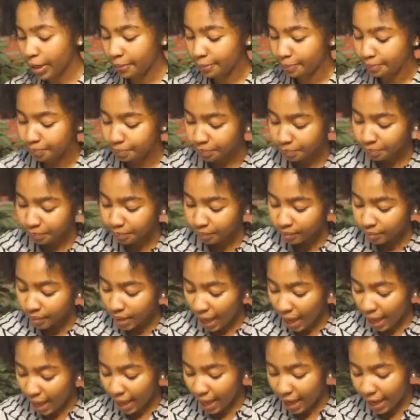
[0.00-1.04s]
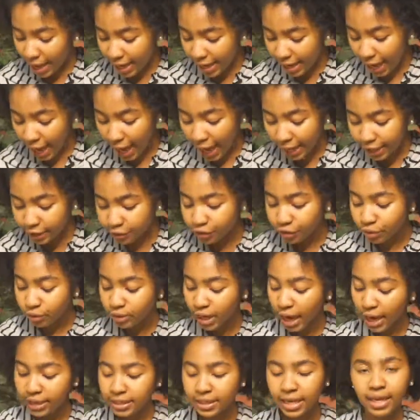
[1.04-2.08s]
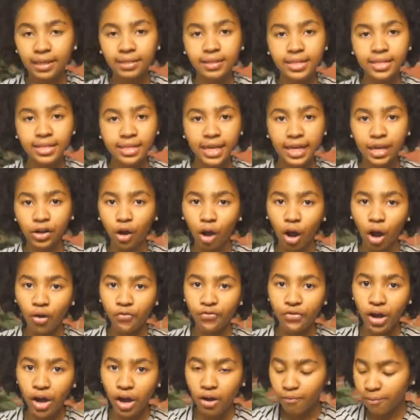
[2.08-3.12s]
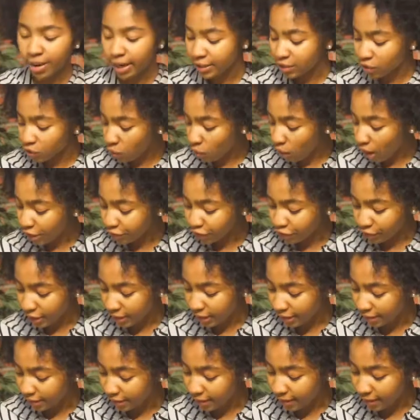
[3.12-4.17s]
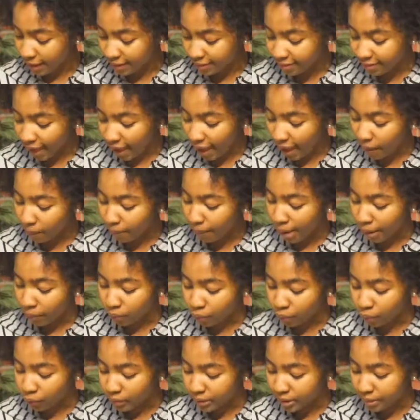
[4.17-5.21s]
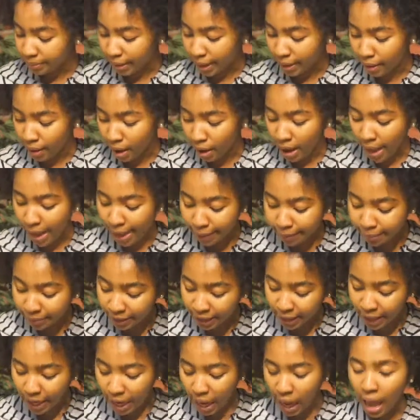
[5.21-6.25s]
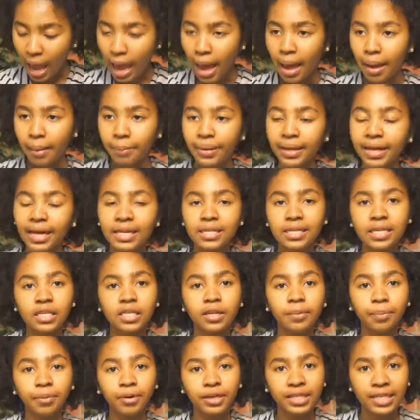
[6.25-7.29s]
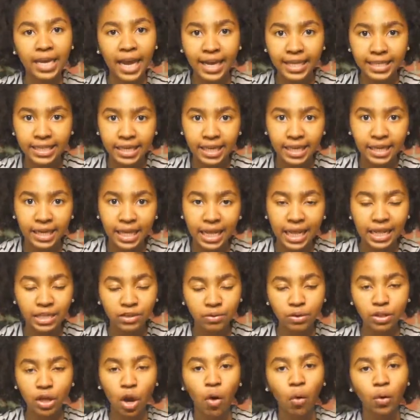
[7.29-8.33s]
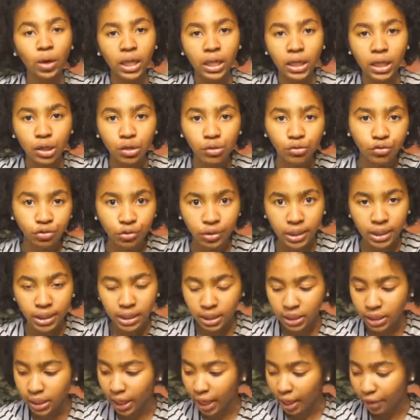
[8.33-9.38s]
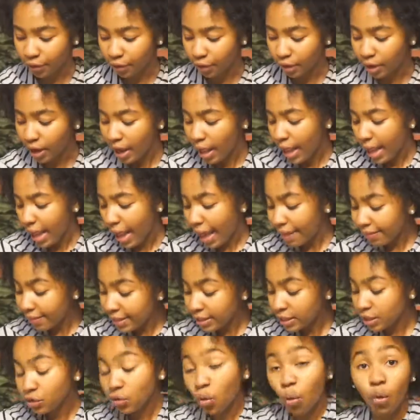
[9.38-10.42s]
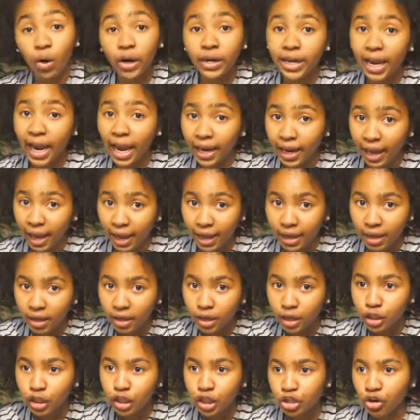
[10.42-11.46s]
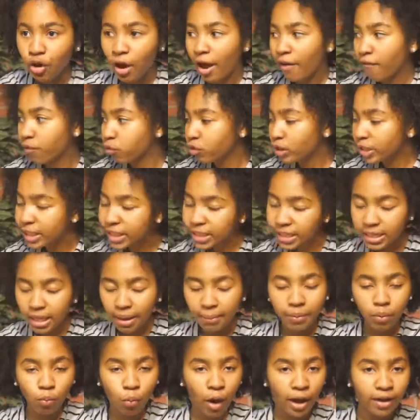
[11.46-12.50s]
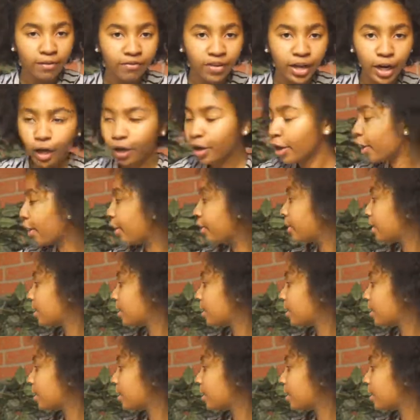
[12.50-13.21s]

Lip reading: it. And I do not take the skin off of my squash or anything like that, my roots, my eggplant, because it's a protectant. That's what's holding the nutrients together. And this is organic. So I've rinsed them in white vinegar.